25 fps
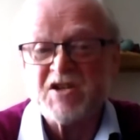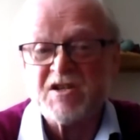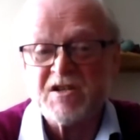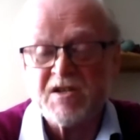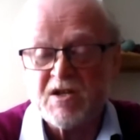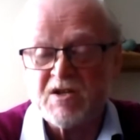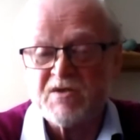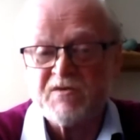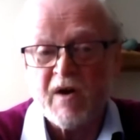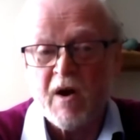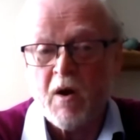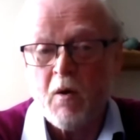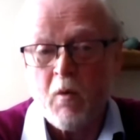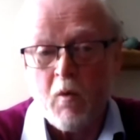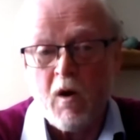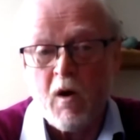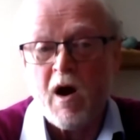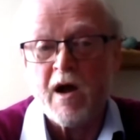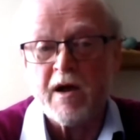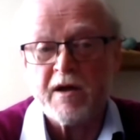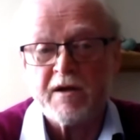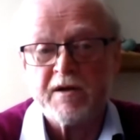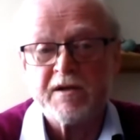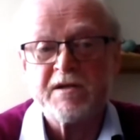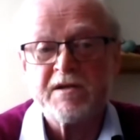that's
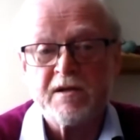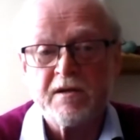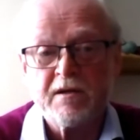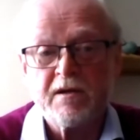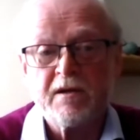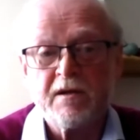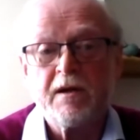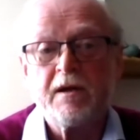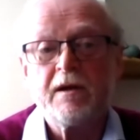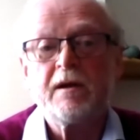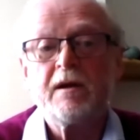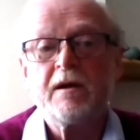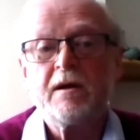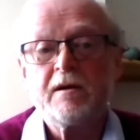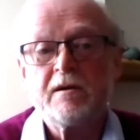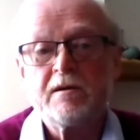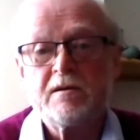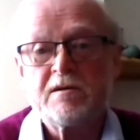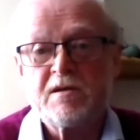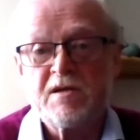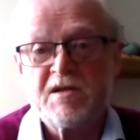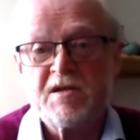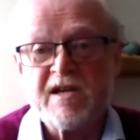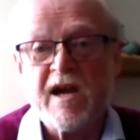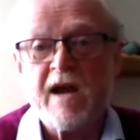required
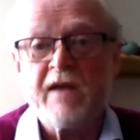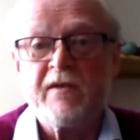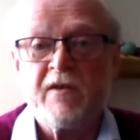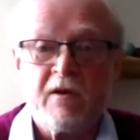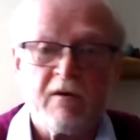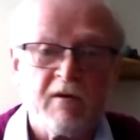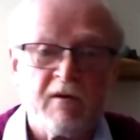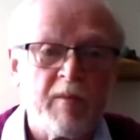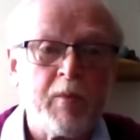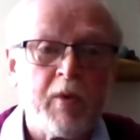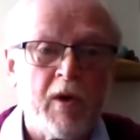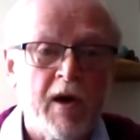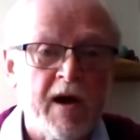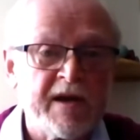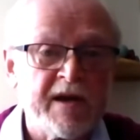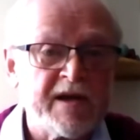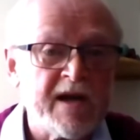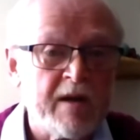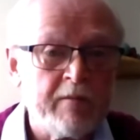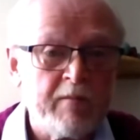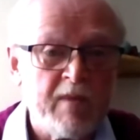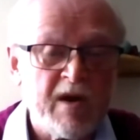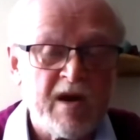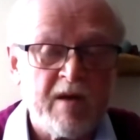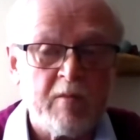to say that you're applying de
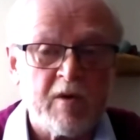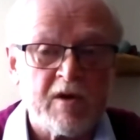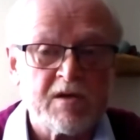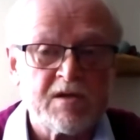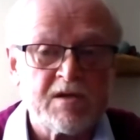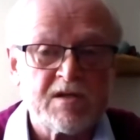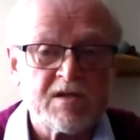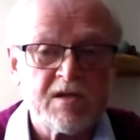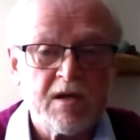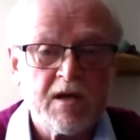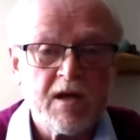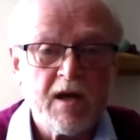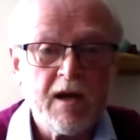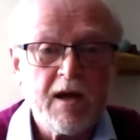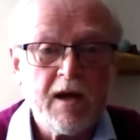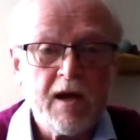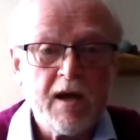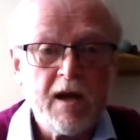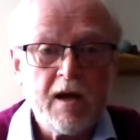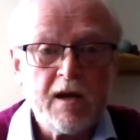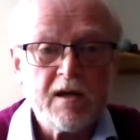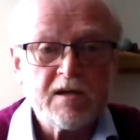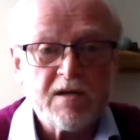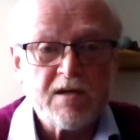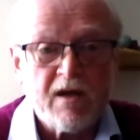minimis.
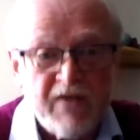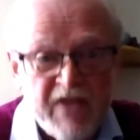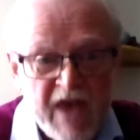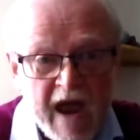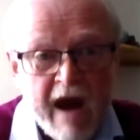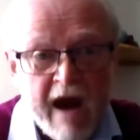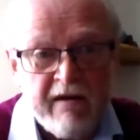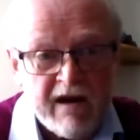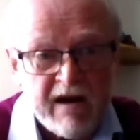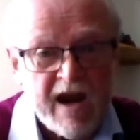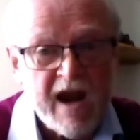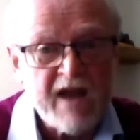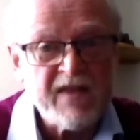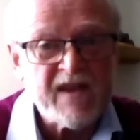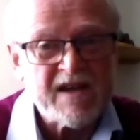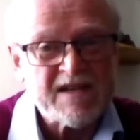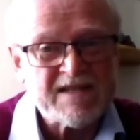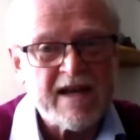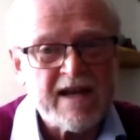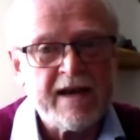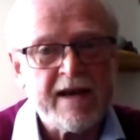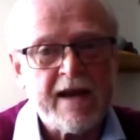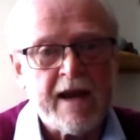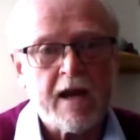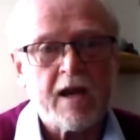So there again, there's a
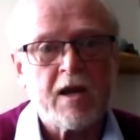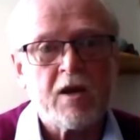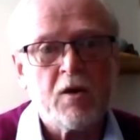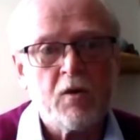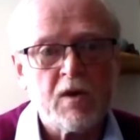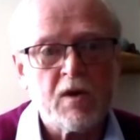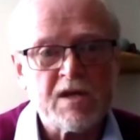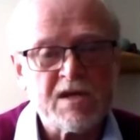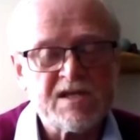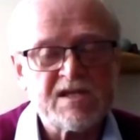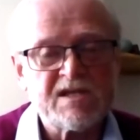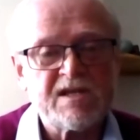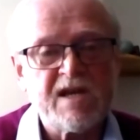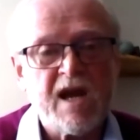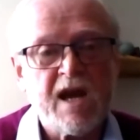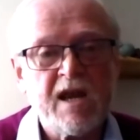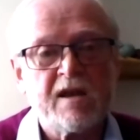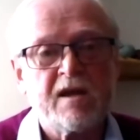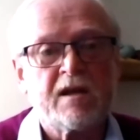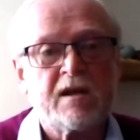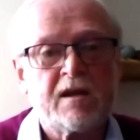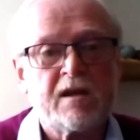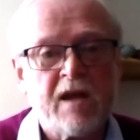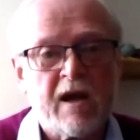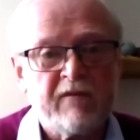link. You can see
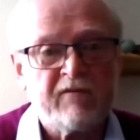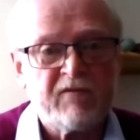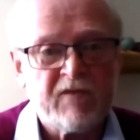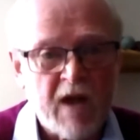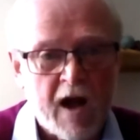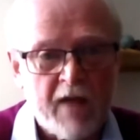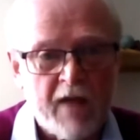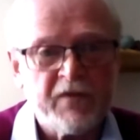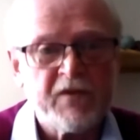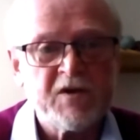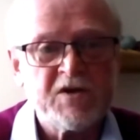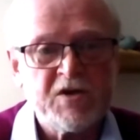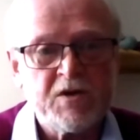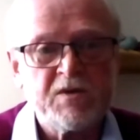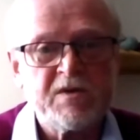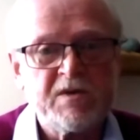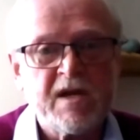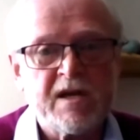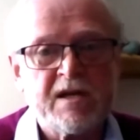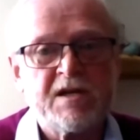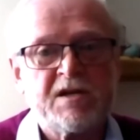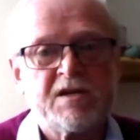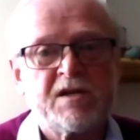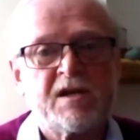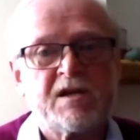that they've done the due
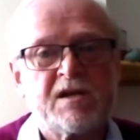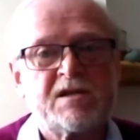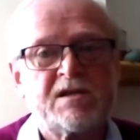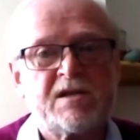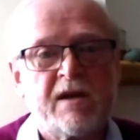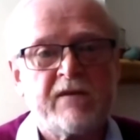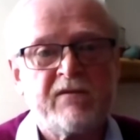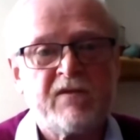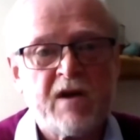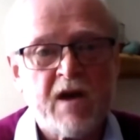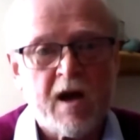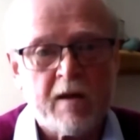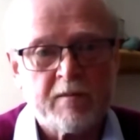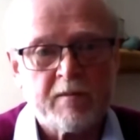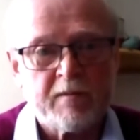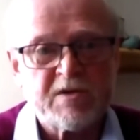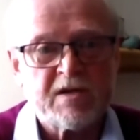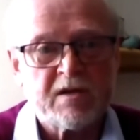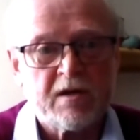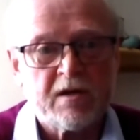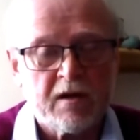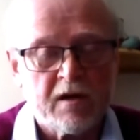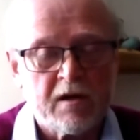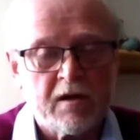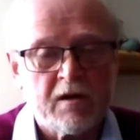diligence, they've come to the
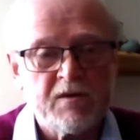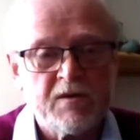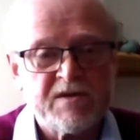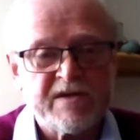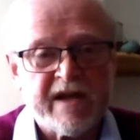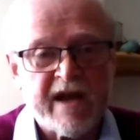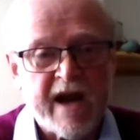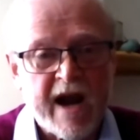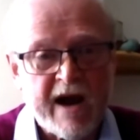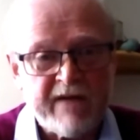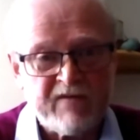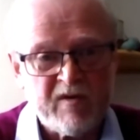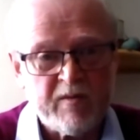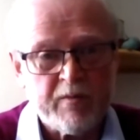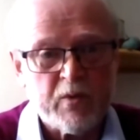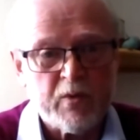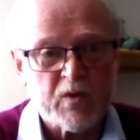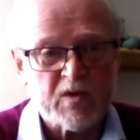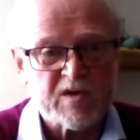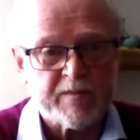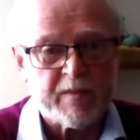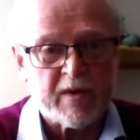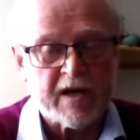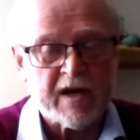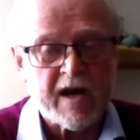conclusion they have
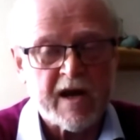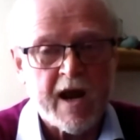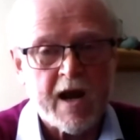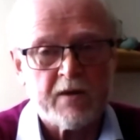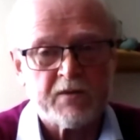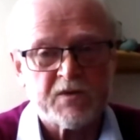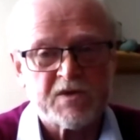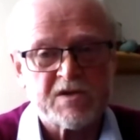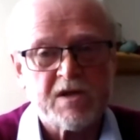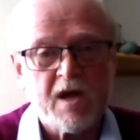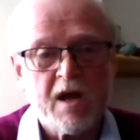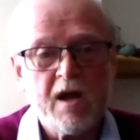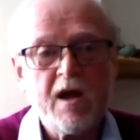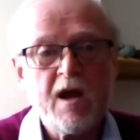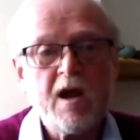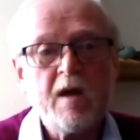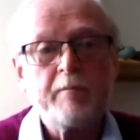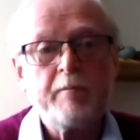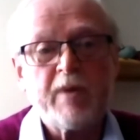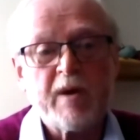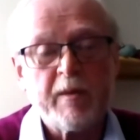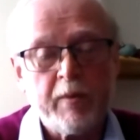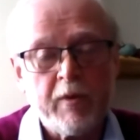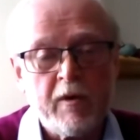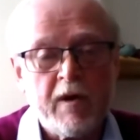reportable accounts,
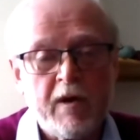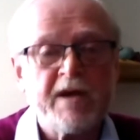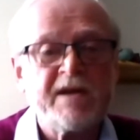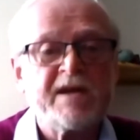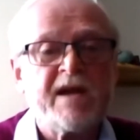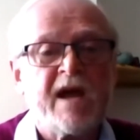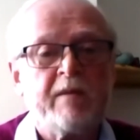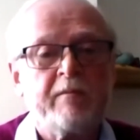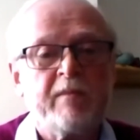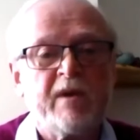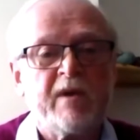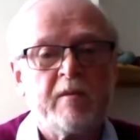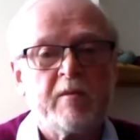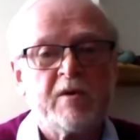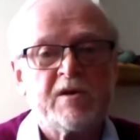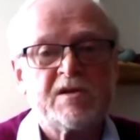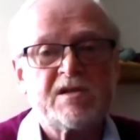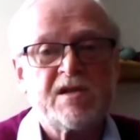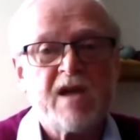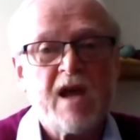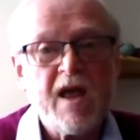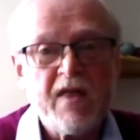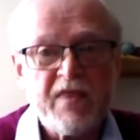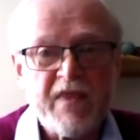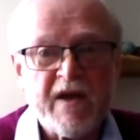but applying de minimis,
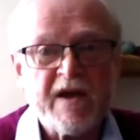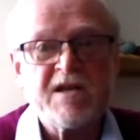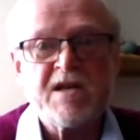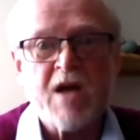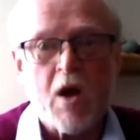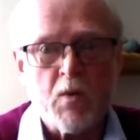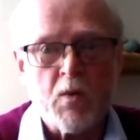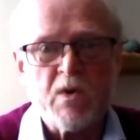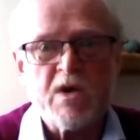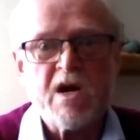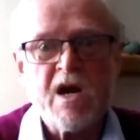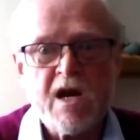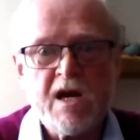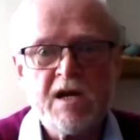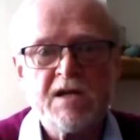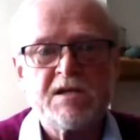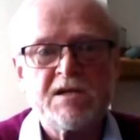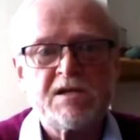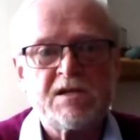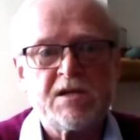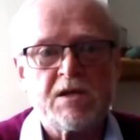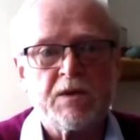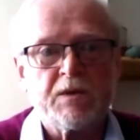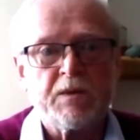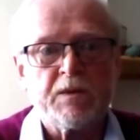they don't need to.